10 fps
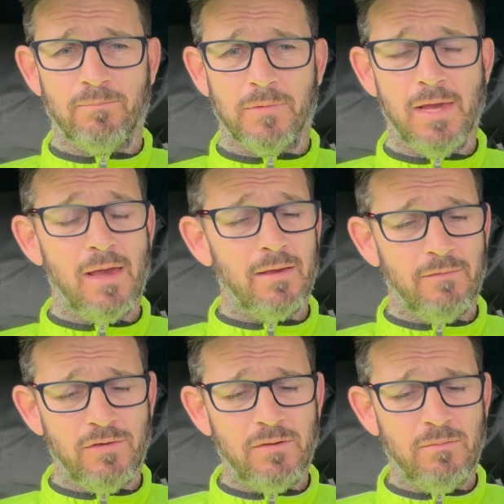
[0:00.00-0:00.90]
yeah,
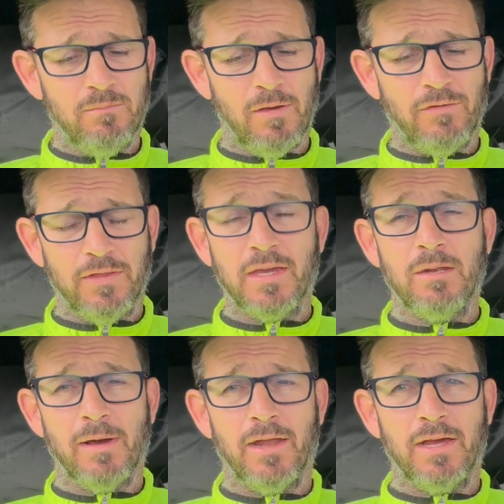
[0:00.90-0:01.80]
if you're thinking
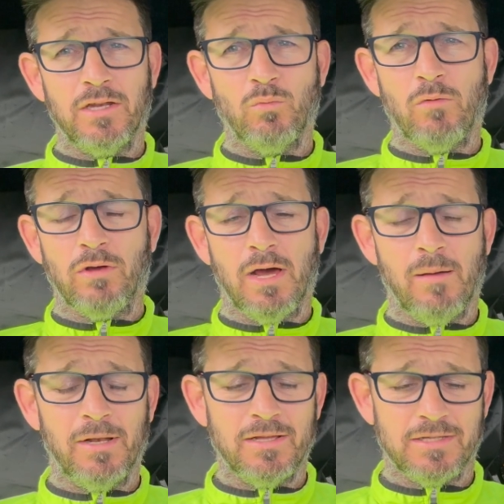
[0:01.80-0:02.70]
about it and you want
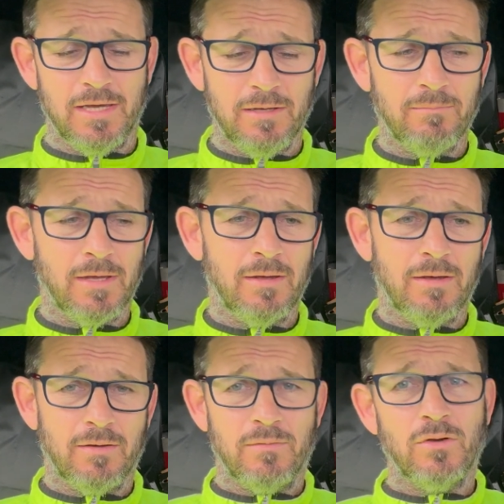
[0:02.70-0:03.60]
reliability,
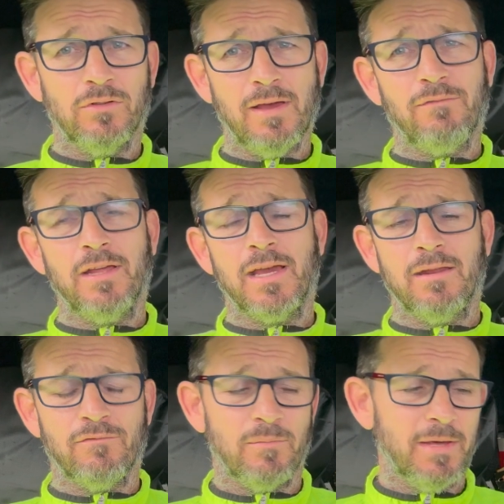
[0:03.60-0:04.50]
you'll definitely get
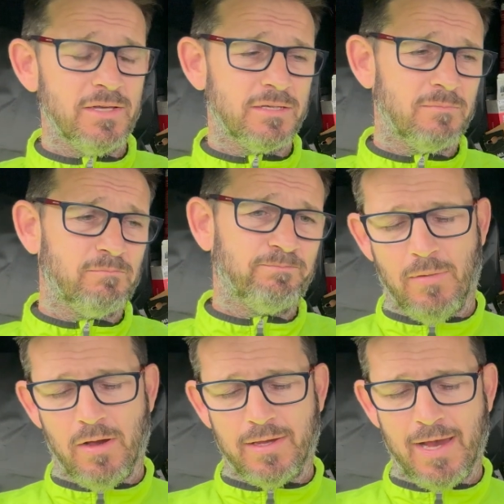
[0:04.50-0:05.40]
it from this.
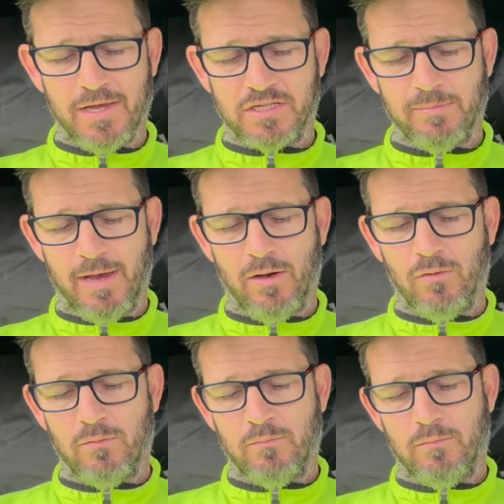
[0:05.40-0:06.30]
I get asked
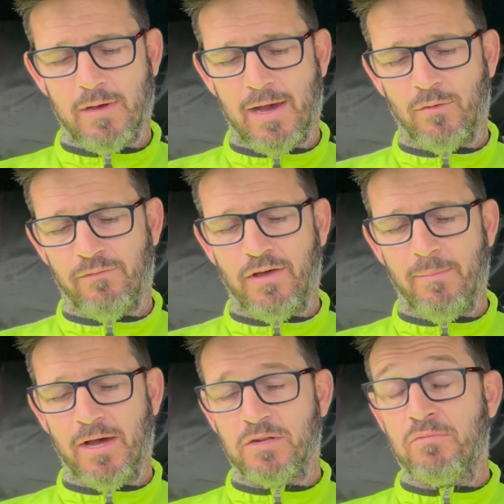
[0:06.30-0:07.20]
about how do I feel
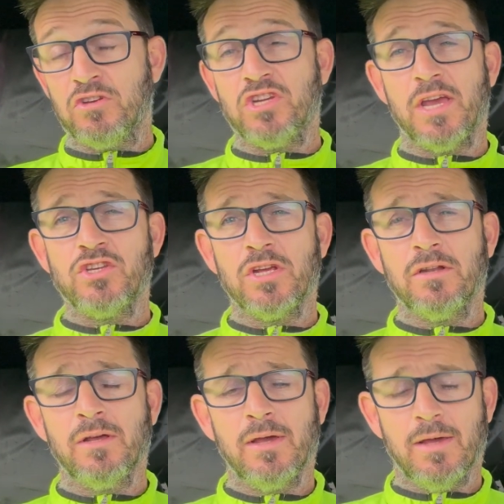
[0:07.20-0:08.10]
about
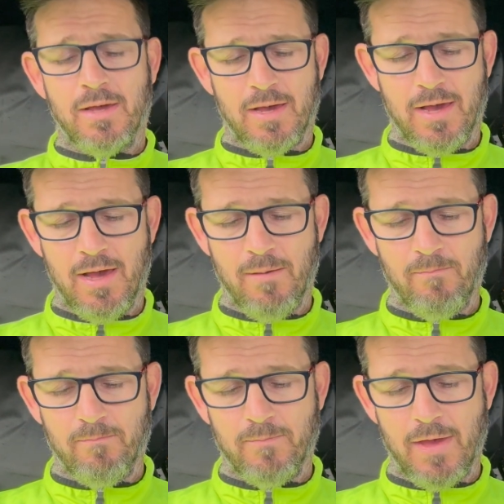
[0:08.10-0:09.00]
depreciation,
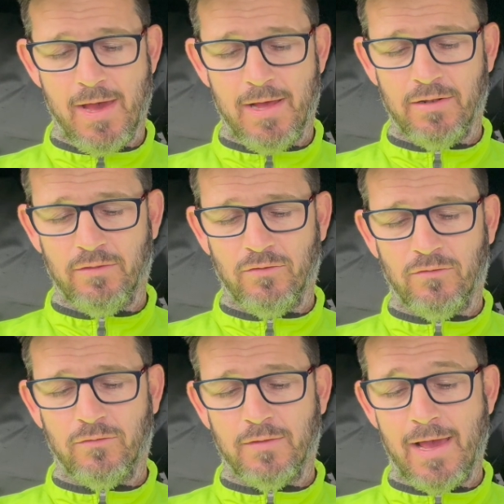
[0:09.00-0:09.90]

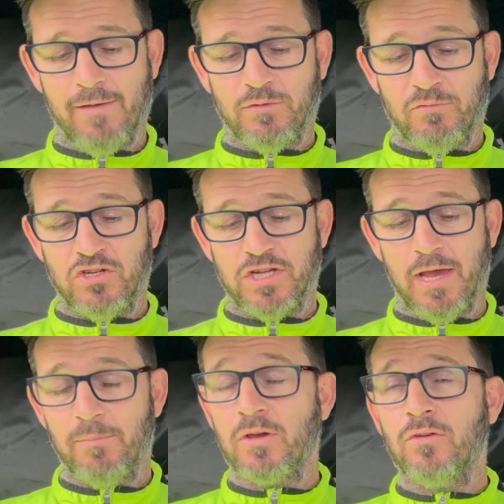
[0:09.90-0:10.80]
and they have
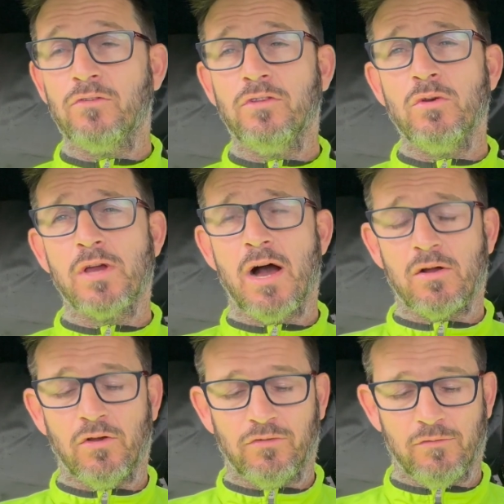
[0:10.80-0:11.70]
depreciated because new car
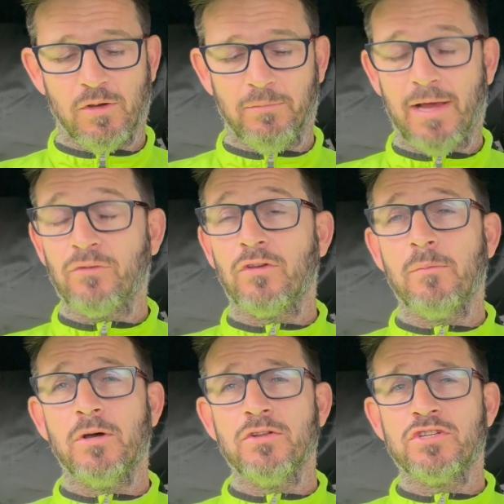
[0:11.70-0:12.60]
costs have come down so
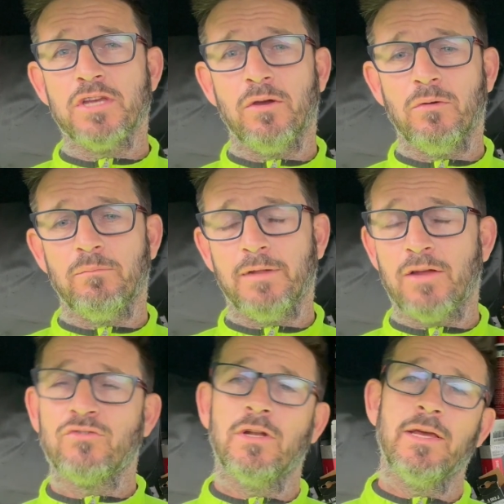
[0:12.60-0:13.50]
much, so
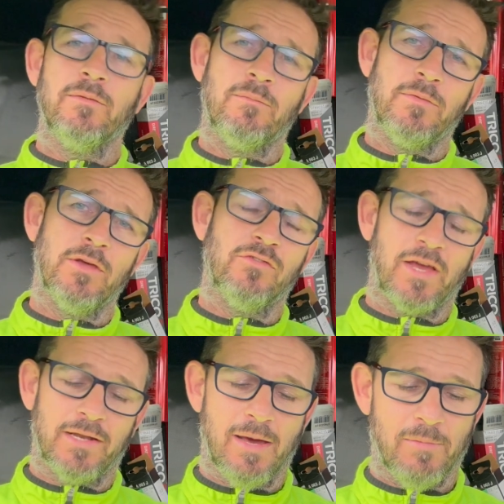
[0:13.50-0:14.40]
naturally the
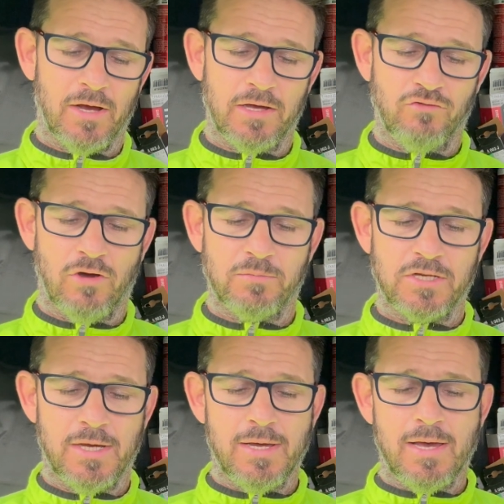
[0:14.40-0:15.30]
second hand market
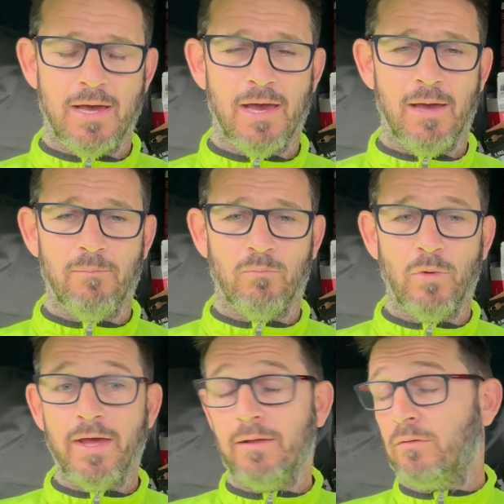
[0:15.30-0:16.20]
drops.
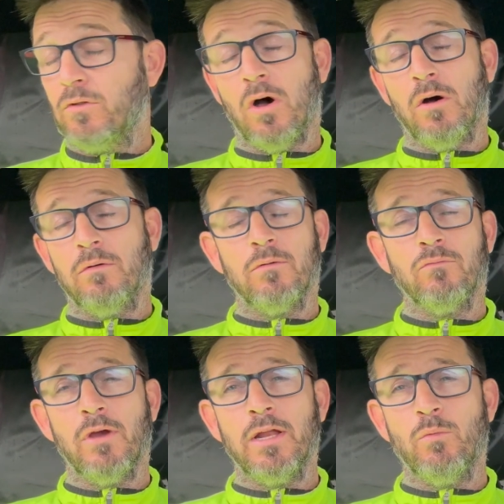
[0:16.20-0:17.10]
We're not
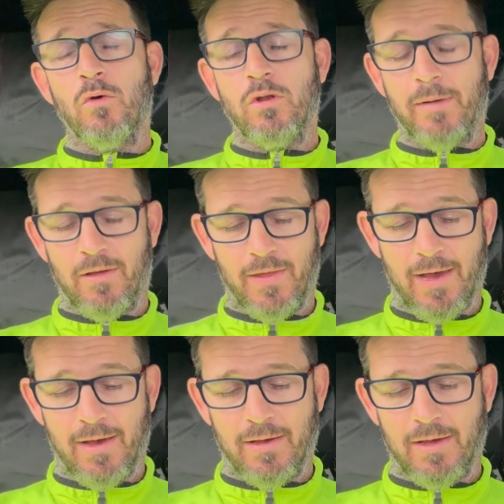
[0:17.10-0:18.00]
really worried about
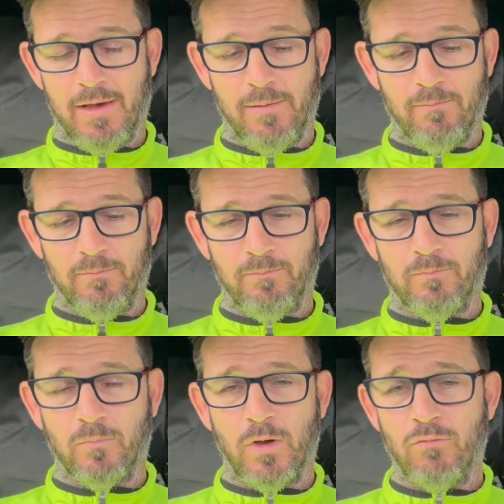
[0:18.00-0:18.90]
that.
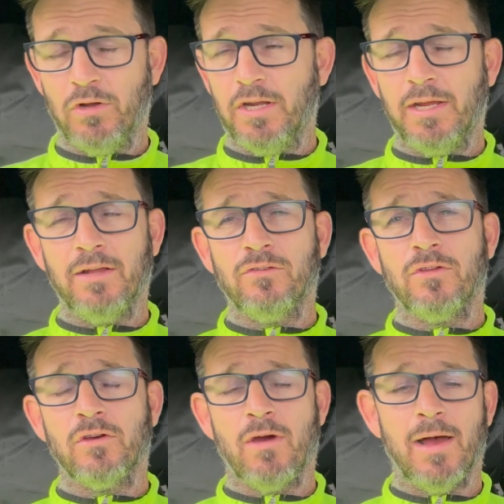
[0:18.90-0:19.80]
We're running it
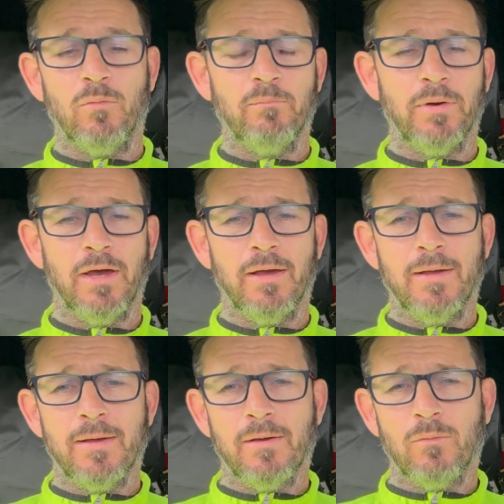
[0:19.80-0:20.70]
into the ground, but
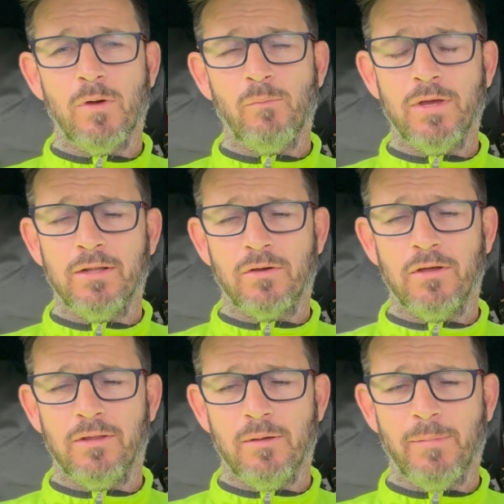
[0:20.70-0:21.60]
when we look
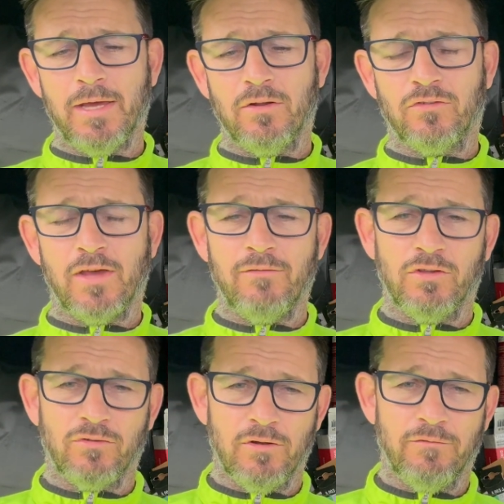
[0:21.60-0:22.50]
at the maintenance
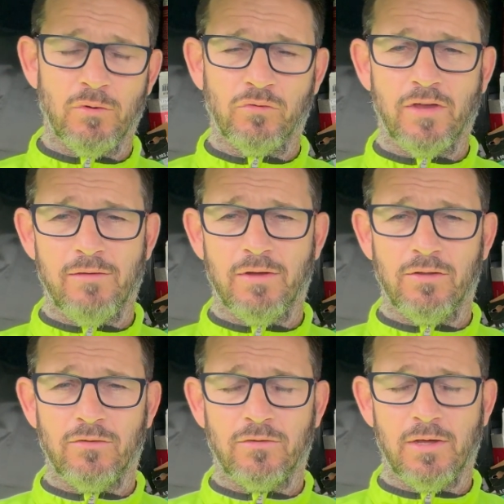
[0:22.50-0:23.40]
savings and the fuel
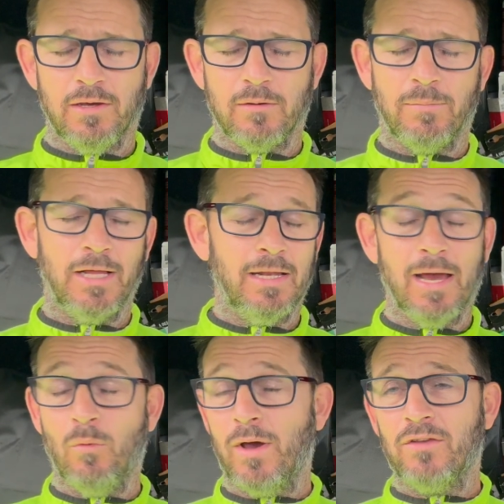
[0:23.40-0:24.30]
savings, it completely
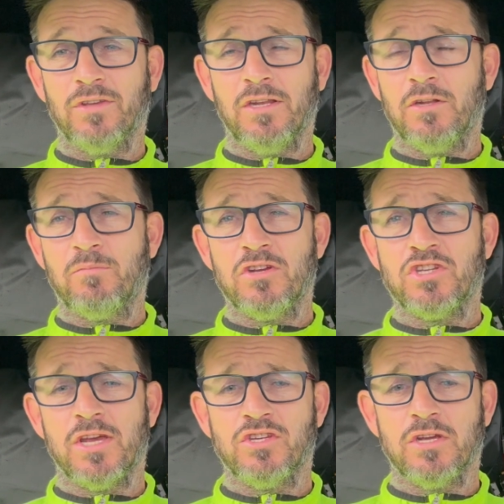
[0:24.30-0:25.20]
outweighs any
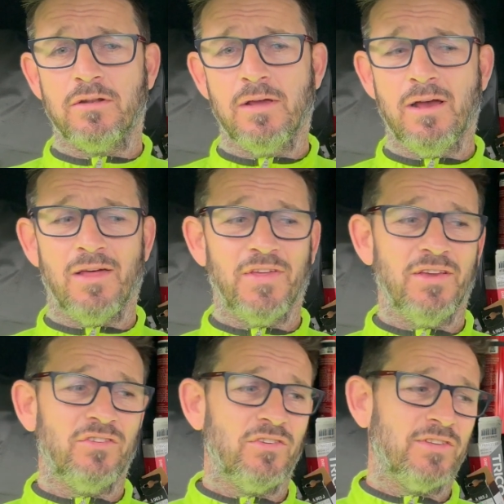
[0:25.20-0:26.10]
depreciation. I
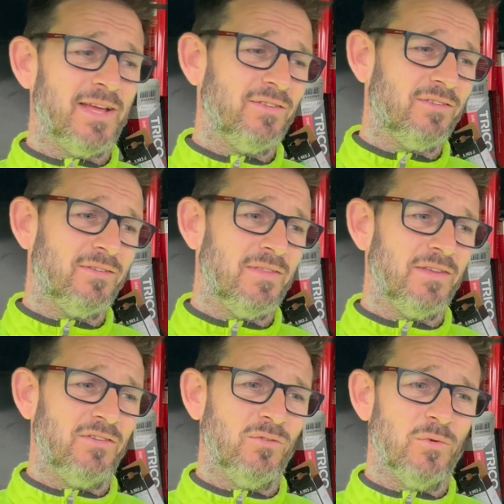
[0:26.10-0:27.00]
think as it stands,
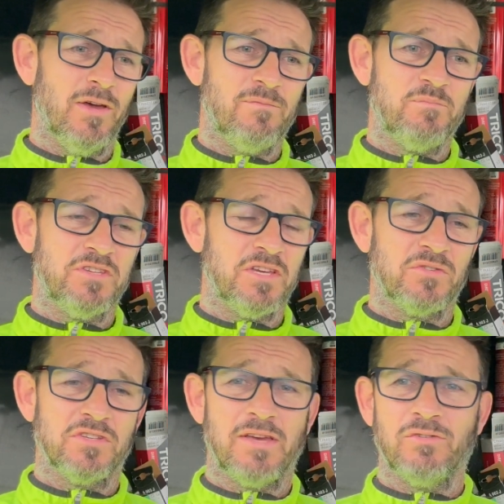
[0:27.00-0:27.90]
this is worth
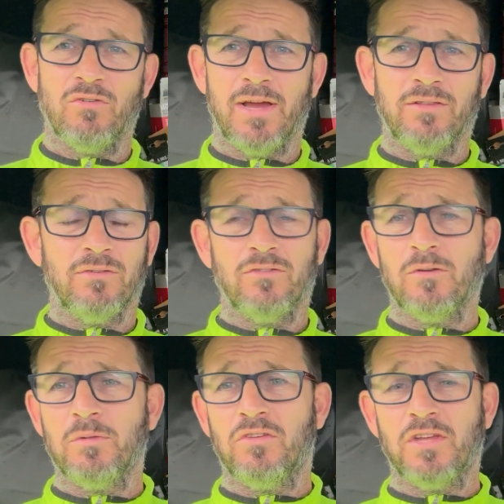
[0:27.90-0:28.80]
$6,000 or $7,000.
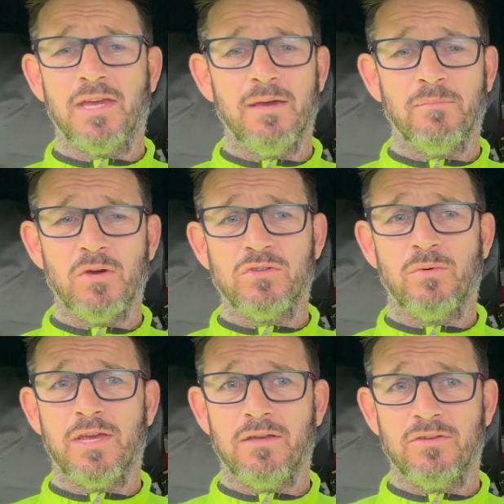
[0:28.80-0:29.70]
Somebody stick it in
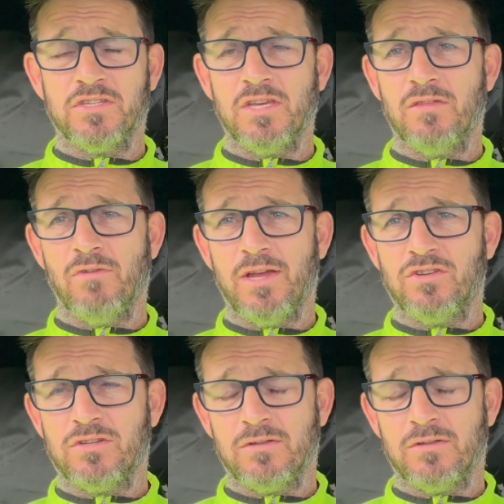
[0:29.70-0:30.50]
motorway, you can see the reg.